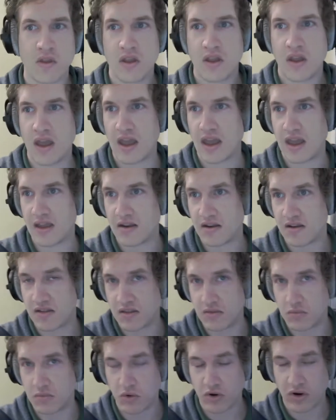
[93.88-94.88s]
And
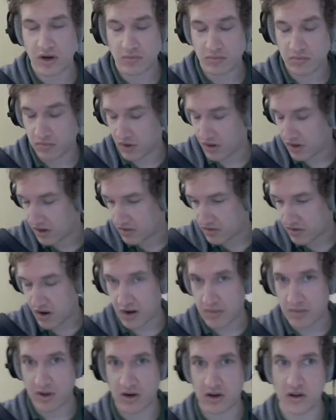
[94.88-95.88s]
we're going to talk
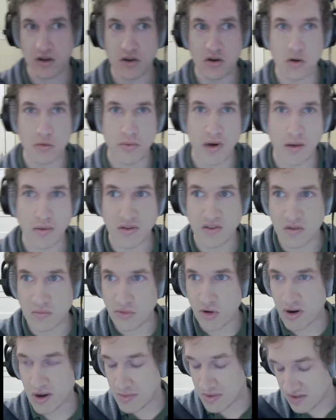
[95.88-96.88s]
about a new probabilistic
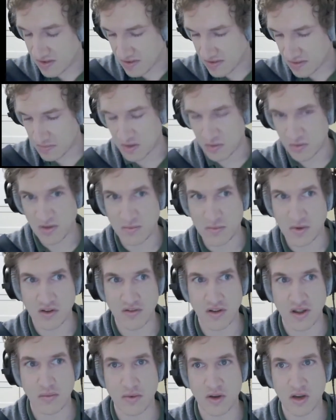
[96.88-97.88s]
programming system that we've been
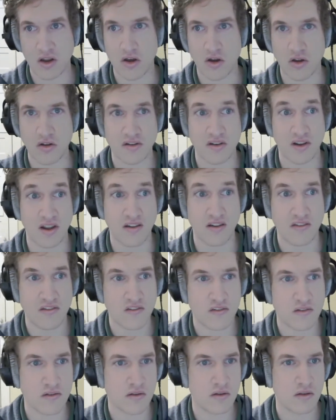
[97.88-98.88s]
developing called
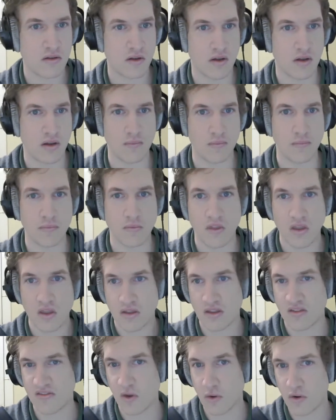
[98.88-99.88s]
DICE
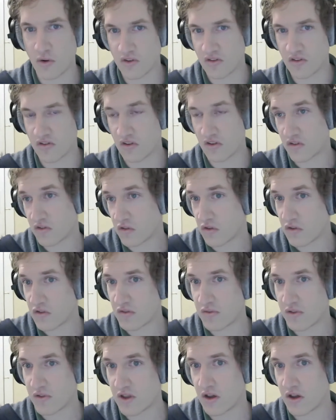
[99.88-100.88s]
that focuses
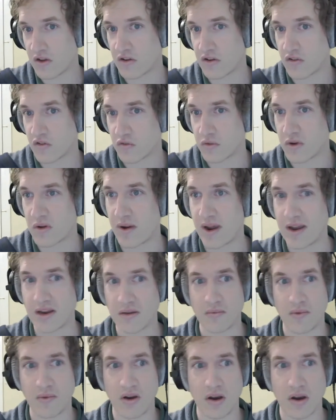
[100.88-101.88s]
exclusively on discrete
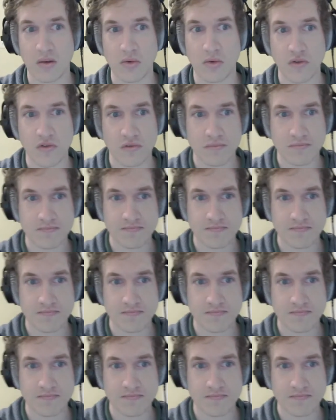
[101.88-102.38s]
random variables.